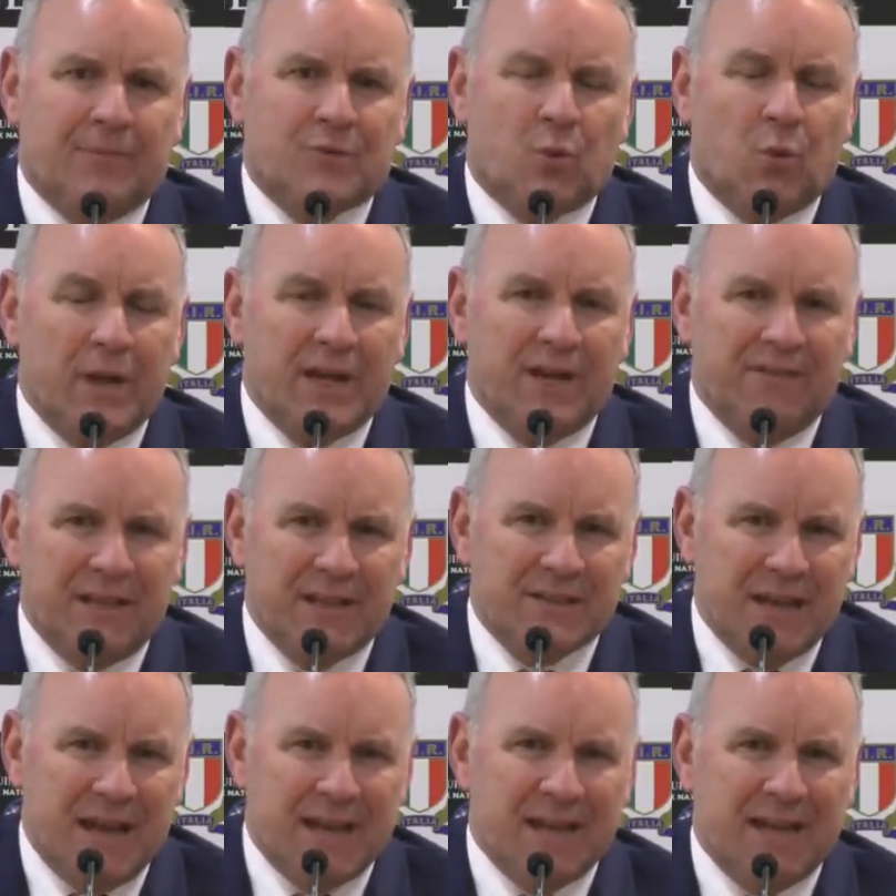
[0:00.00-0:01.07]
tweaking the
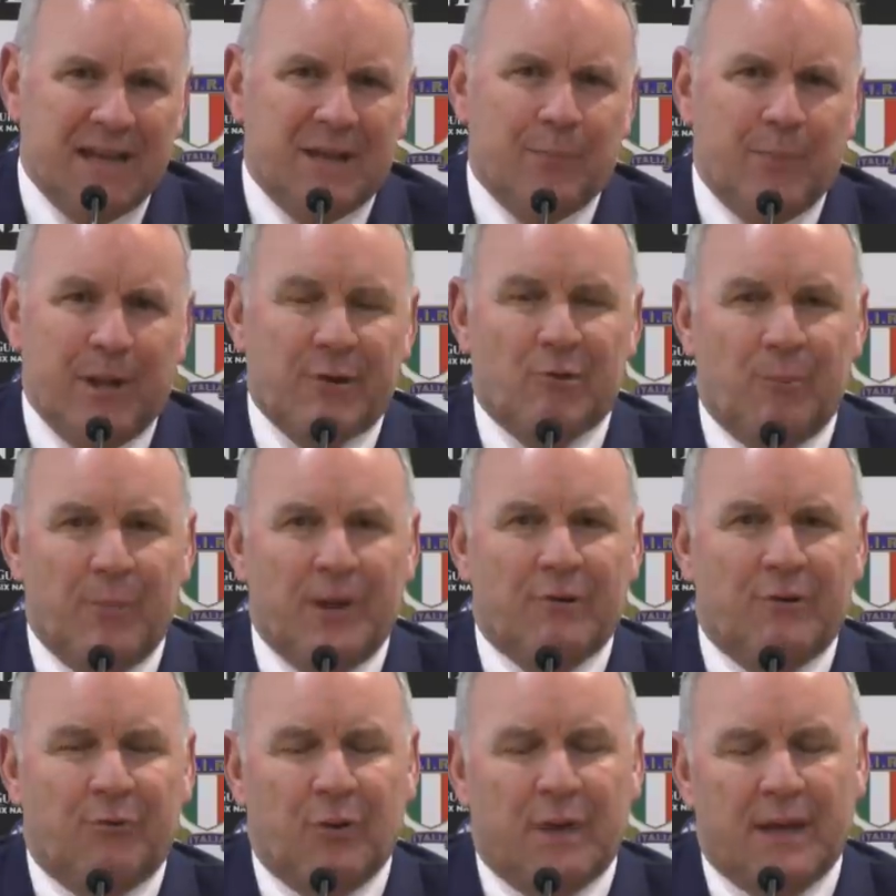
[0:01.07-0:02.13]
attack and getting better and
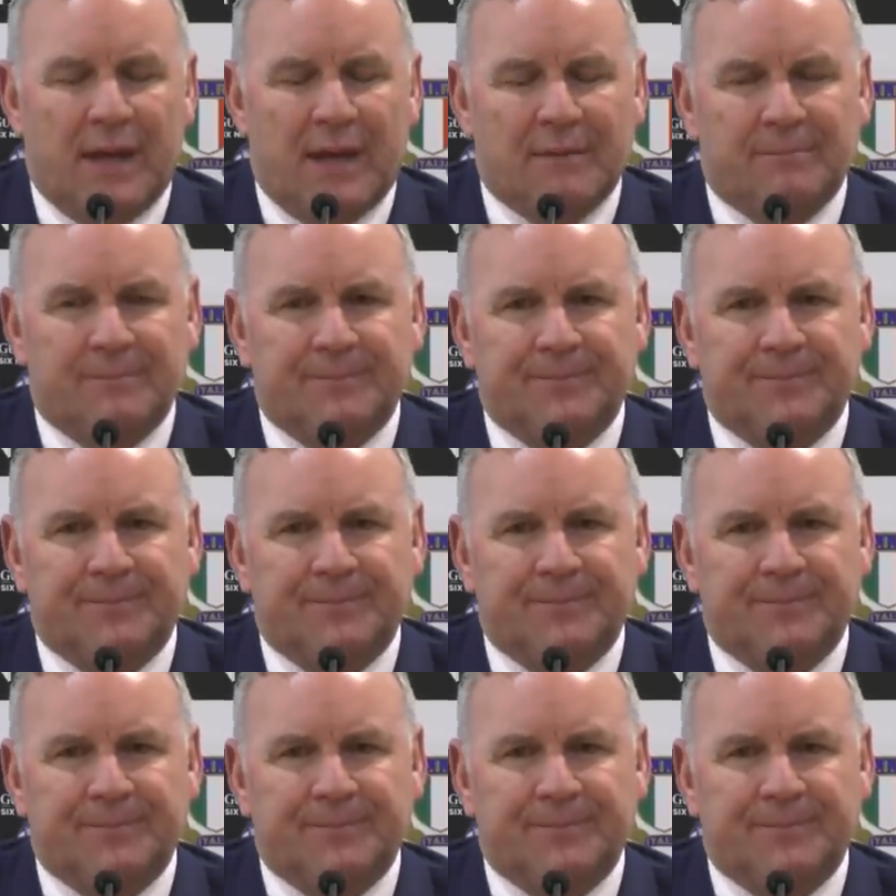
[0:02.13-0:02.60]
better if we can.